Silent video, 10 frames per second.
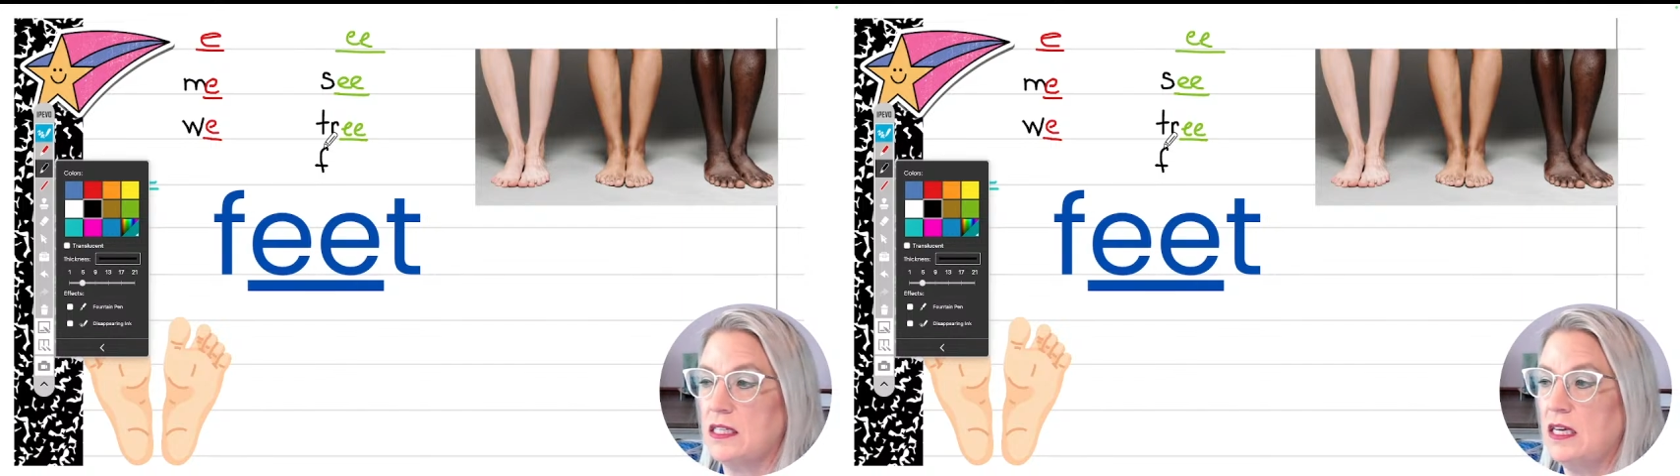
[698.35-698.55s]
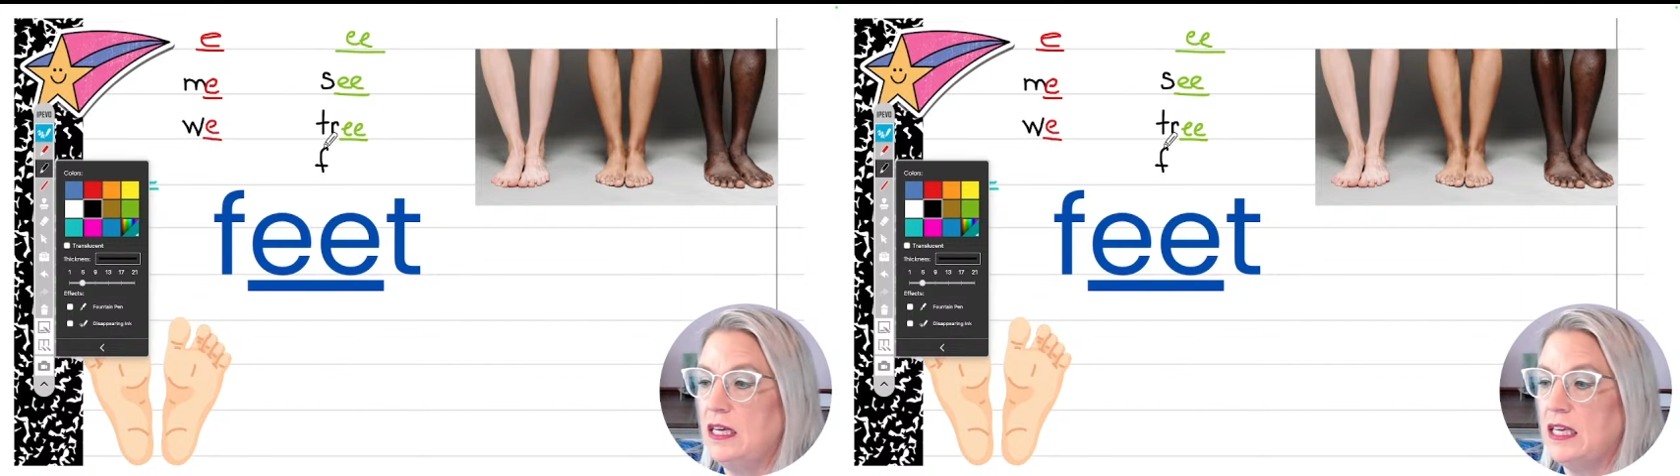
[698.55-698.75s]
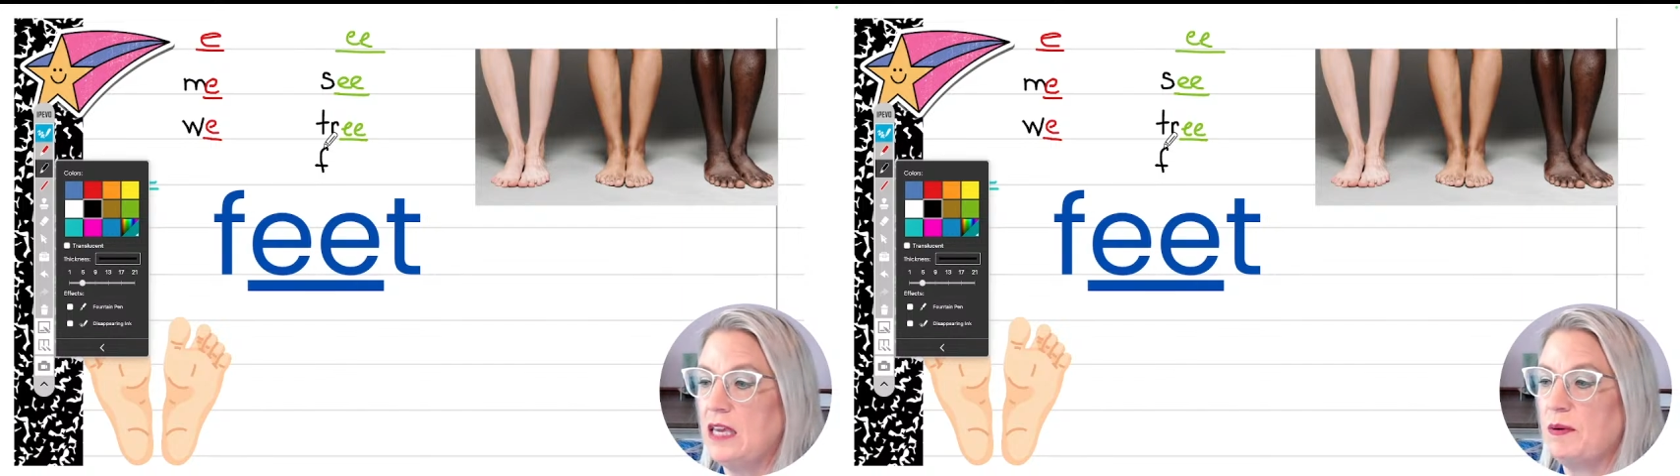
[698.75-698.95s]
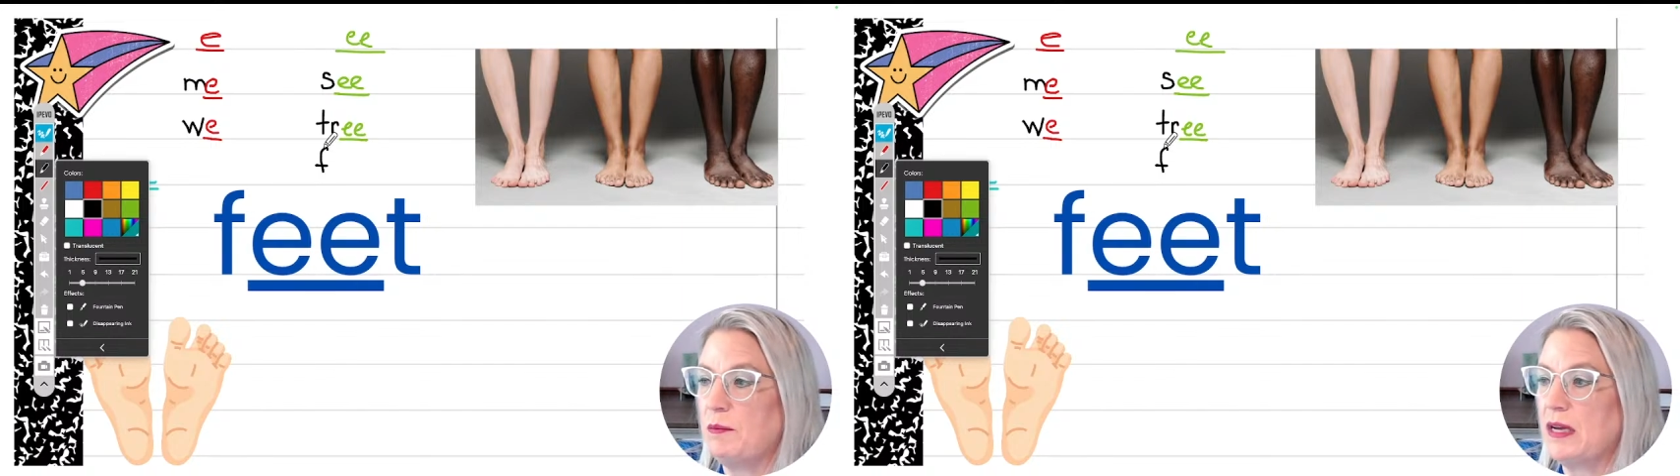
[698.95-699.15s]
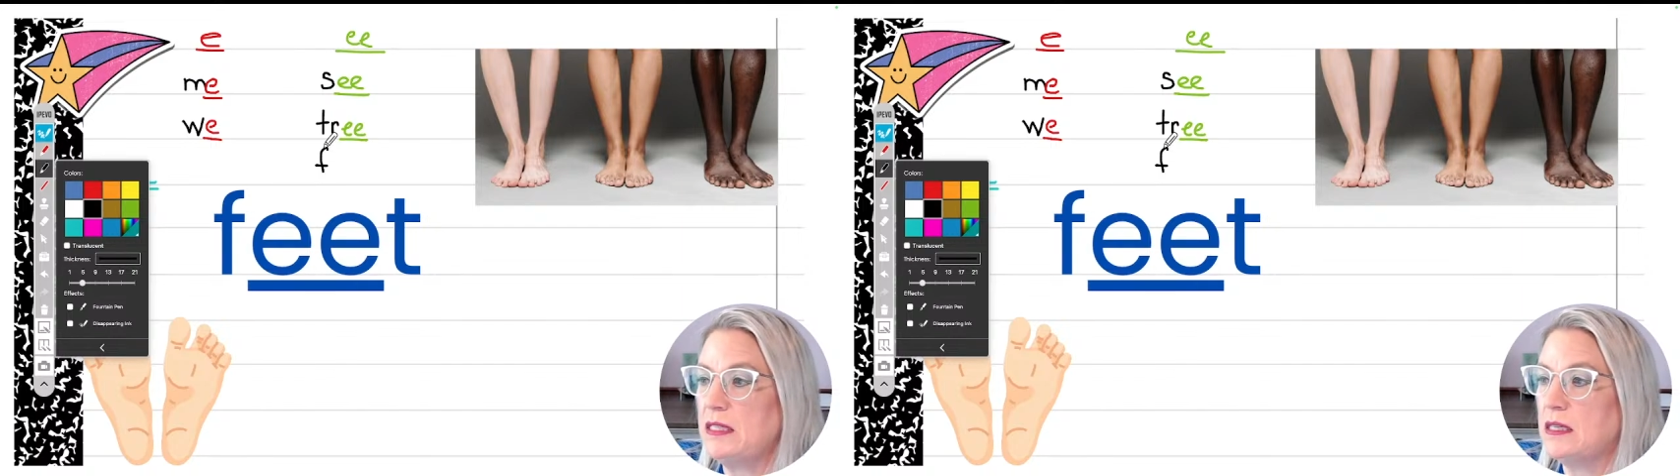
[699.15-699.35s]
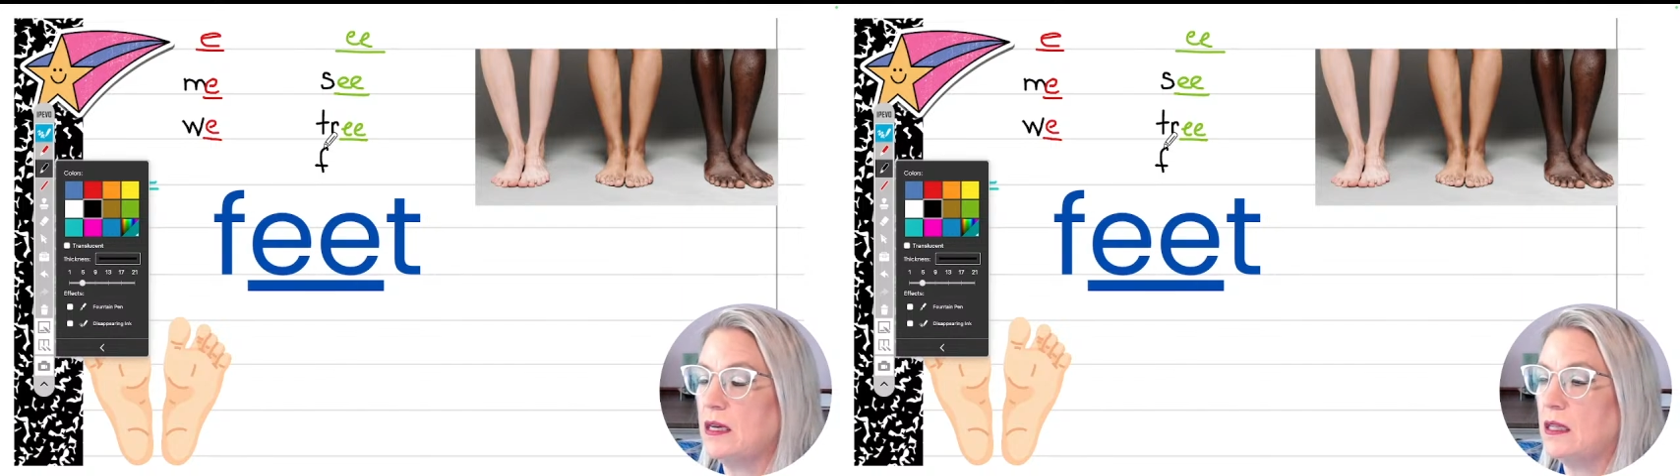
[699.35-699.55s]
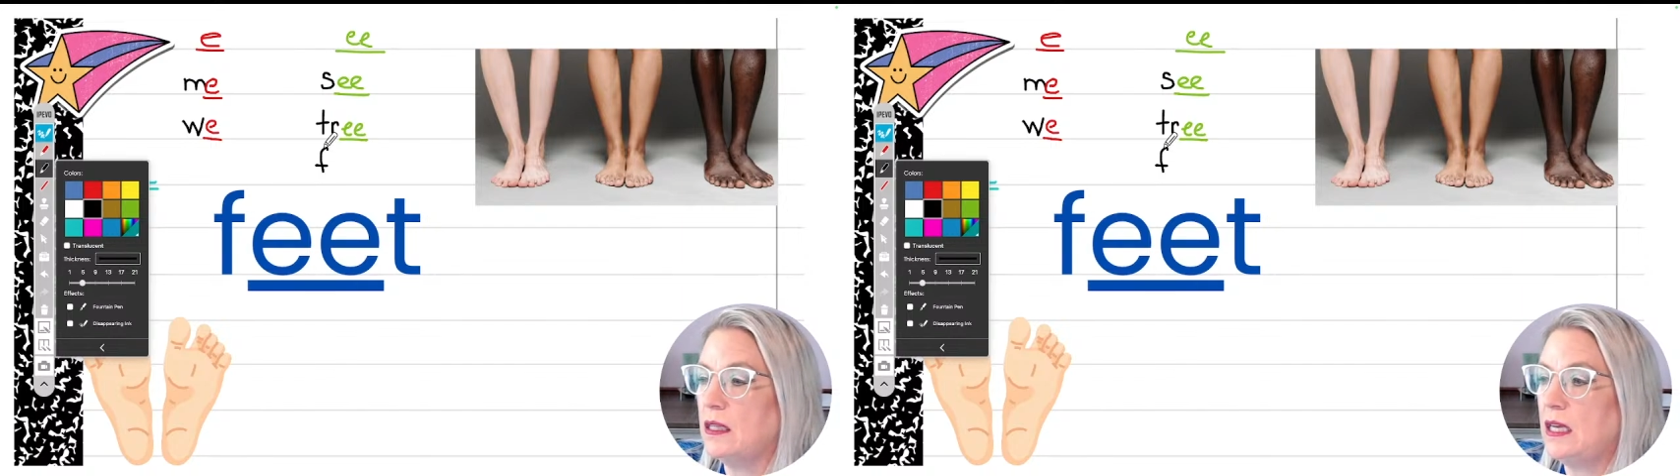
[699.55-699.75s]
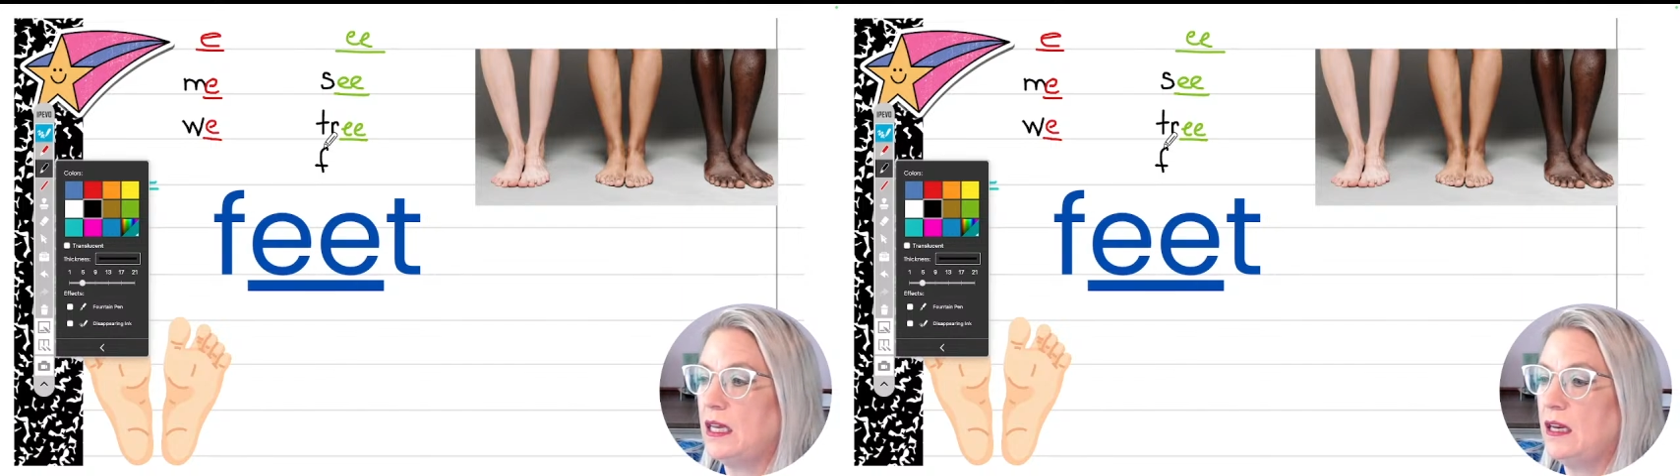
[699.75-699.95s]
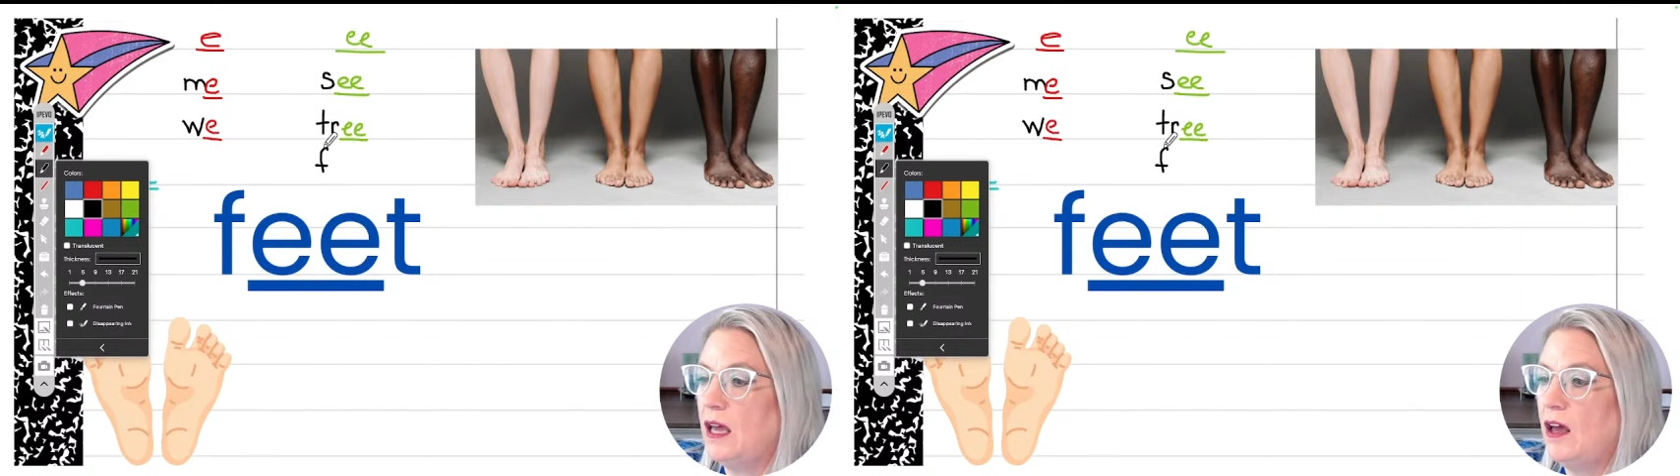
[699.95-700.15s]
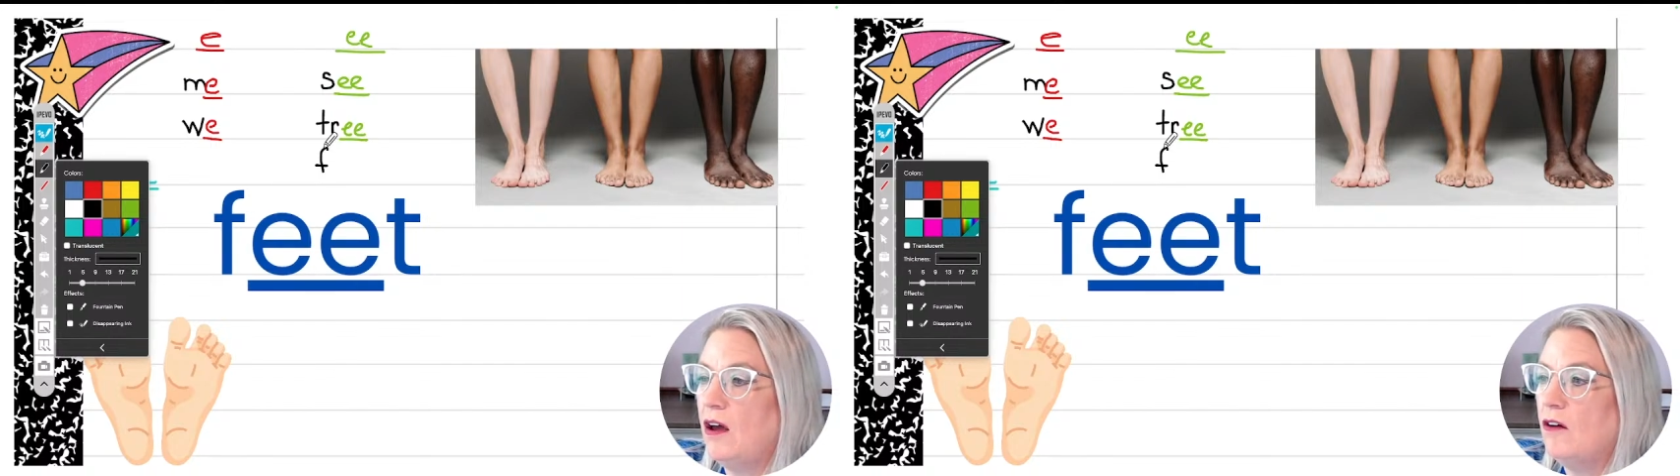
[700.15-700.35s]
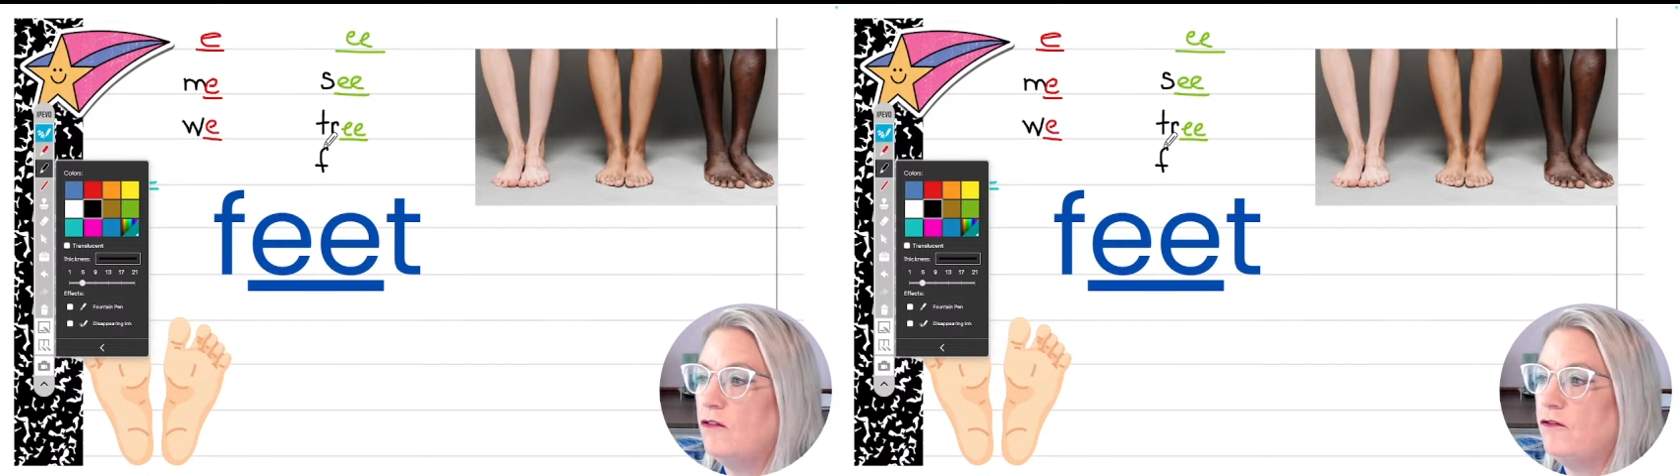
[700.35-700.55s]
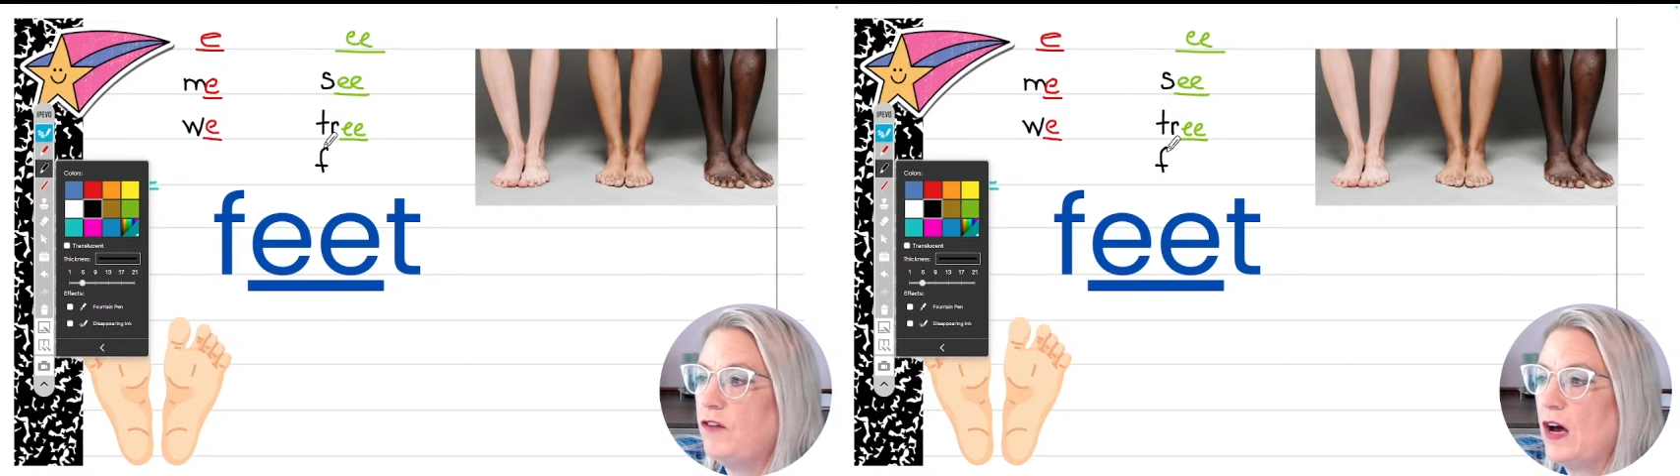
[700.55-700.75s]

Keep them nice and clean. F.